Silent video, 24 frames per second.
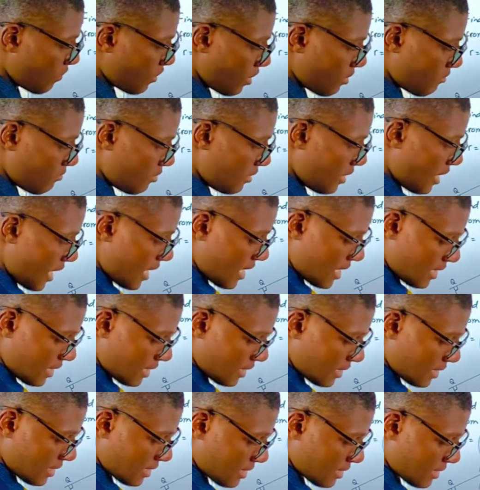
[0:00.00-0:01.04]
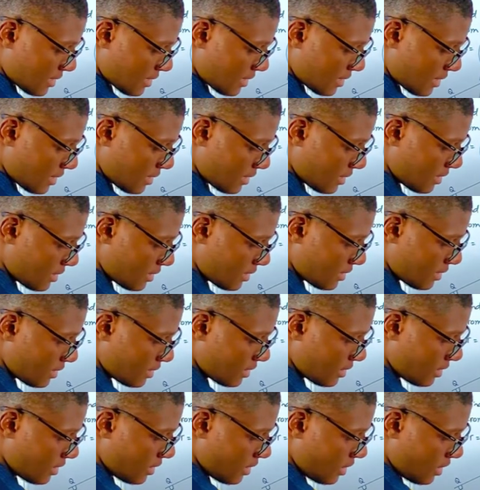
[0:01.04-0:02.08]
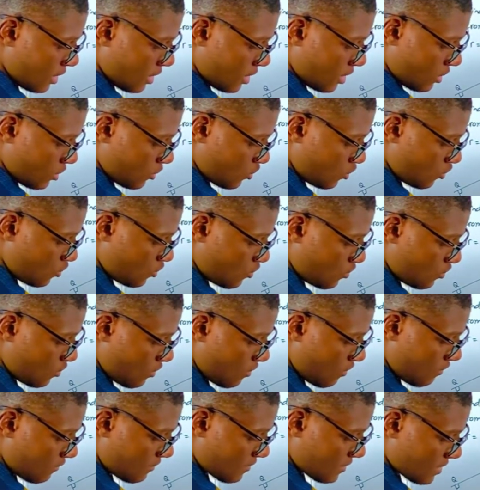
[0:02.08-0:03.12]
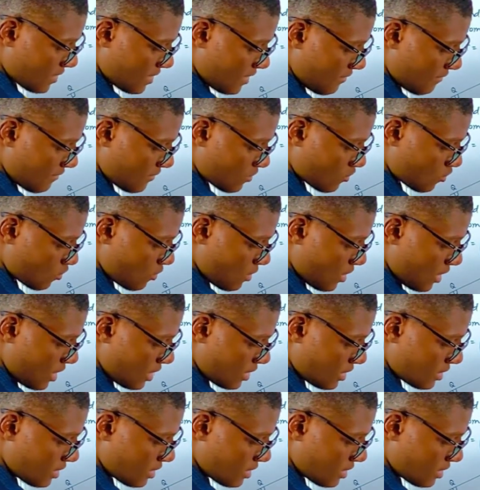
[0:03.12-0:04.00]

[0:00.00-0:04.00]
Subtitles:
plus 2 over 7 squared,